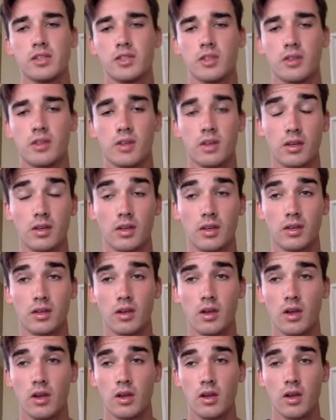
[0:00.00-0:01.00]
thinking,
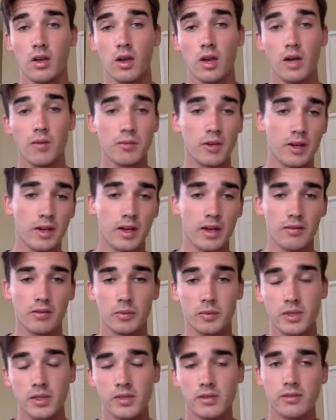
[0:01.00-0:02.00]
I'm going to have a
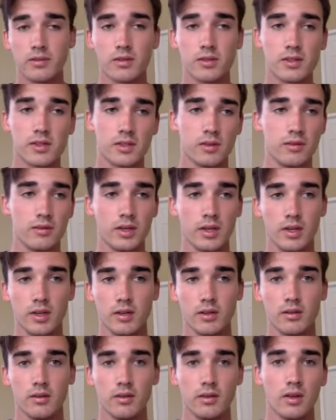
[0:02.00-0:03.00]
peaceful,
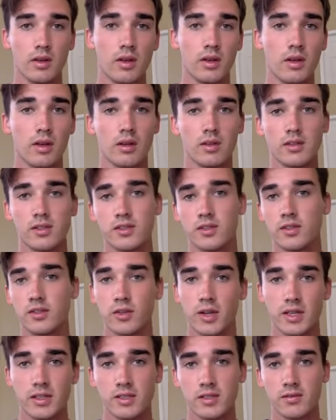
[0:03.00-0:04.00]
serene,
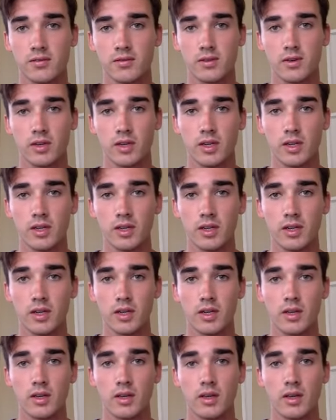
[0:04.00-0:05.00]
stress-free
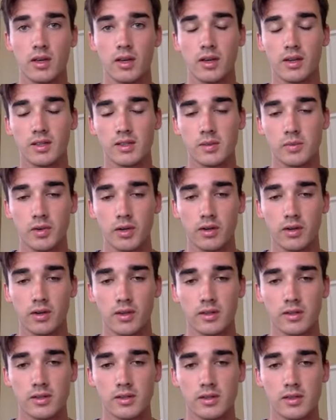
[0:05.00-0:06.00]

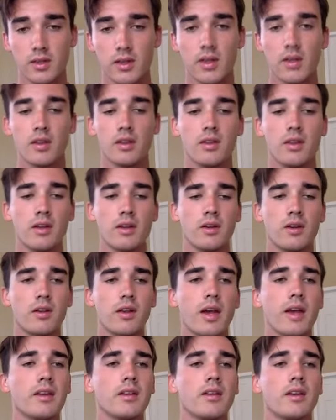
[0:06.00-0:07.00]
experience, then you're
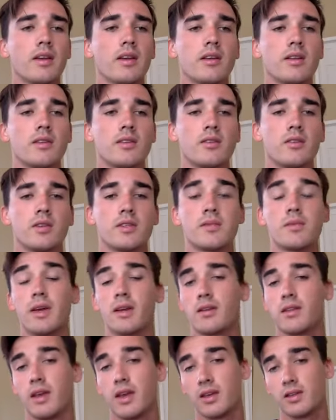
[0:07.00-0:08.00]
likely to expect
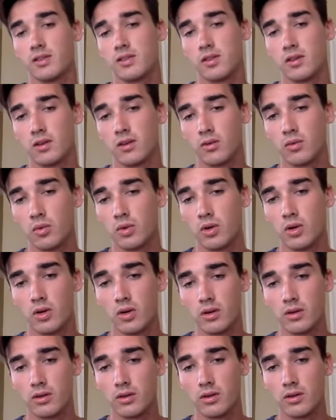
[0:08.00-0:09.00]
the external
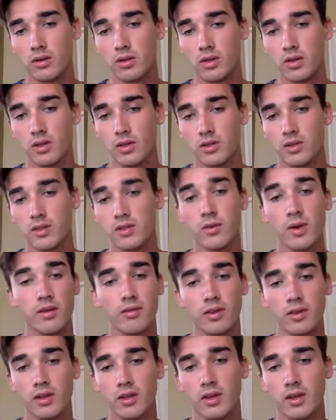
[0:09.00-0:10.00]
world to do
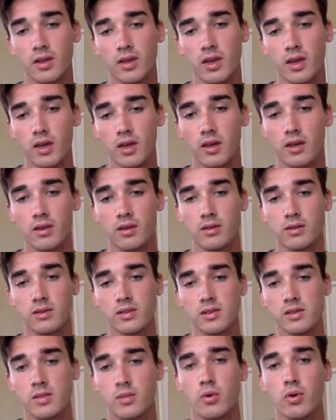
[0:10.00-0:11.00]
everything it can to
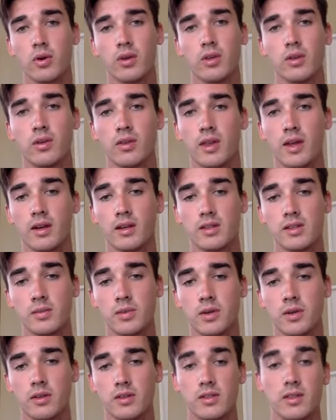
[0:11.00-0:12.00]
support you in that
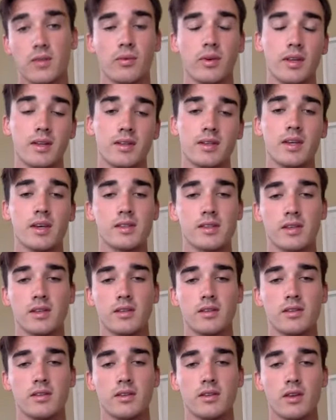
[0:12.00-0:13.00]
experience. And when it
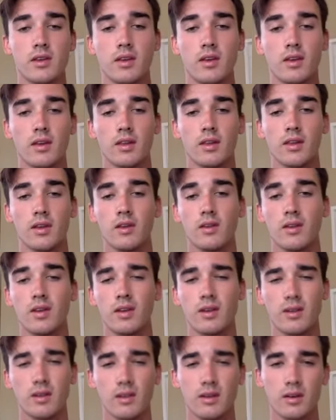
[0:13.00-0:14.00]
doesn't, then you get a
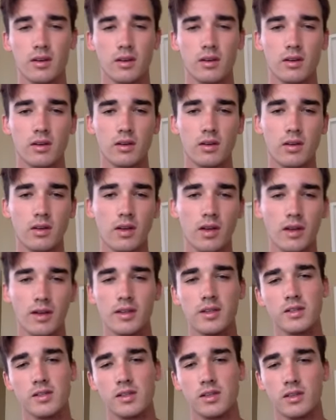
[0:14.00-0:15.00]
little
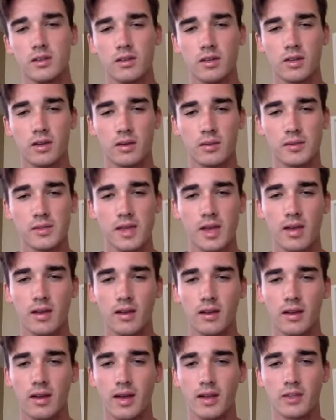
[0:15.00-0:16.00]
uneasy and upset,
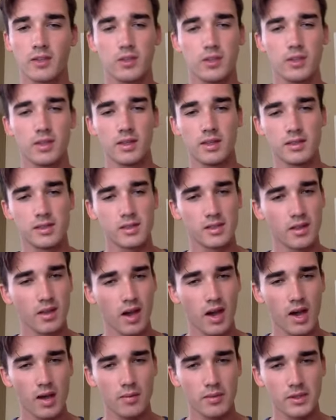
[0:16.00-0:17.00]
and actually leads to the
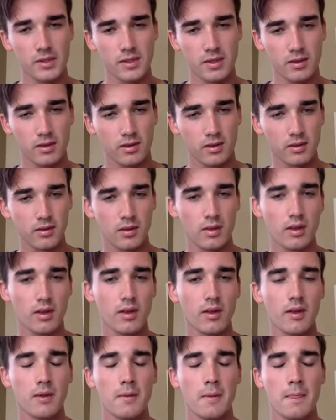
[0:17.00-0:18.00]
opposite.
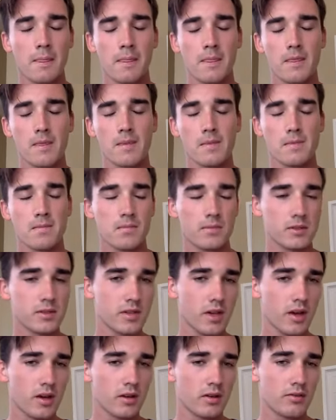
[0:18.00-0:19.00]

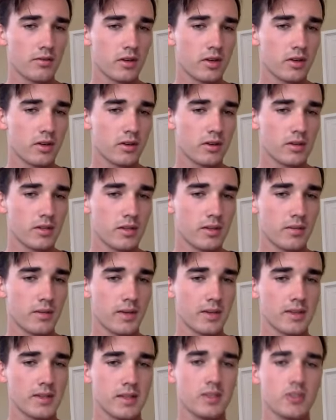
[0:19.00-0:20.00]
So if you go into your
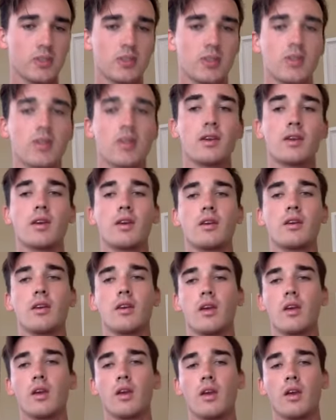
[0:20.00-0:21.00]
meditation thinking,
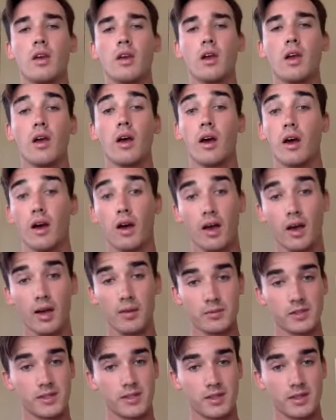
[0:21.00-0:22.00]
I'm
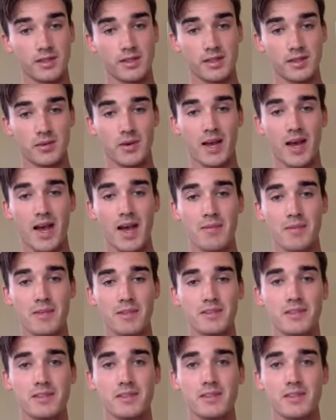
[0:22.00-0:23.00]
just going to see what
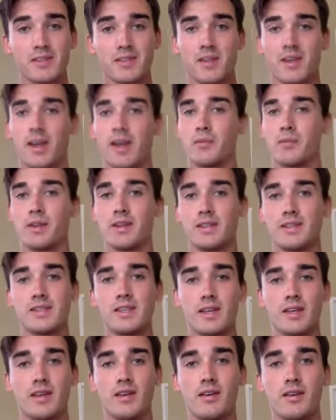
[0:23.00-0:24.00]
happens, I'm going to sit
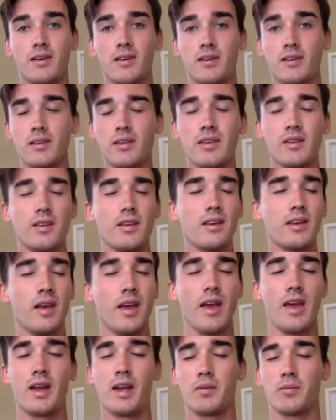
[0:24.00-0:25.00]
here
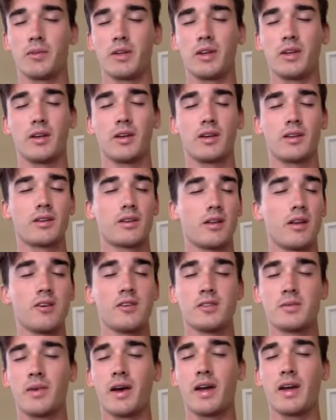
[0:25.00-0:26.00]
and I'm going to
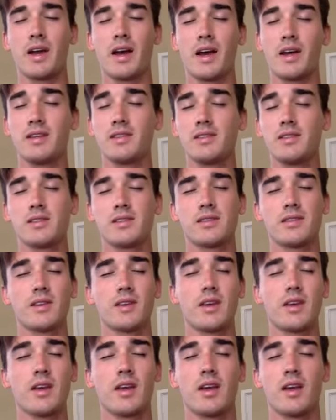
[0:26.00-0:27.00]
close my eyes
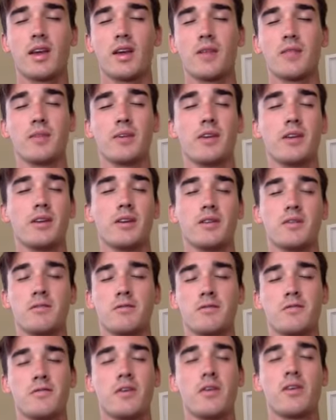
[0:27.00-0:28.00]
and I'm going to
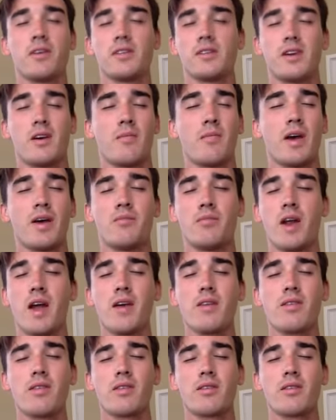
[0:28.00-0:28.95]
focus on my breath,